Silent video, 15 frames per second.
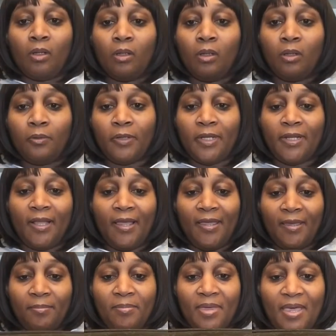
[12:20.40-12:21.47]
All right, I
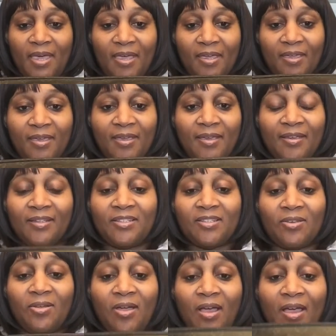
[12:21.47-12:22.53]
am back. So
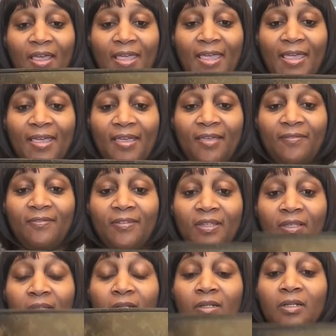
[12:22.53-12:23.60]
I have
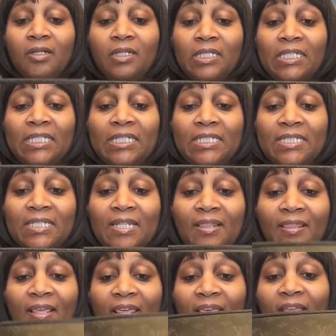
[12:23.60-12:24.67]
cleaned the
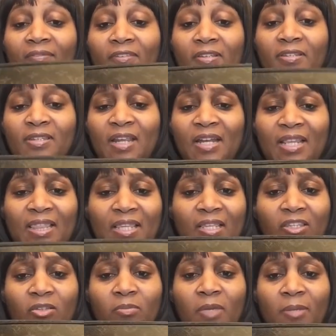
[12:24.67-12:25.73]
canvas, and I think
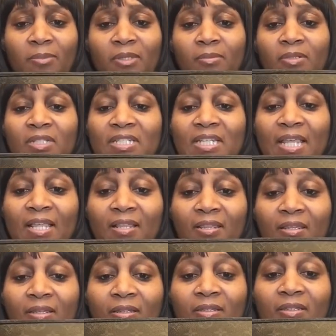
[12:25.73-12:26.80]
you might be able to tell
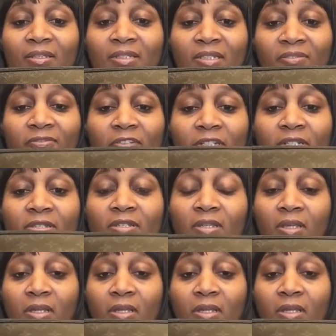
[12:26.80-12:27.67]
the difference.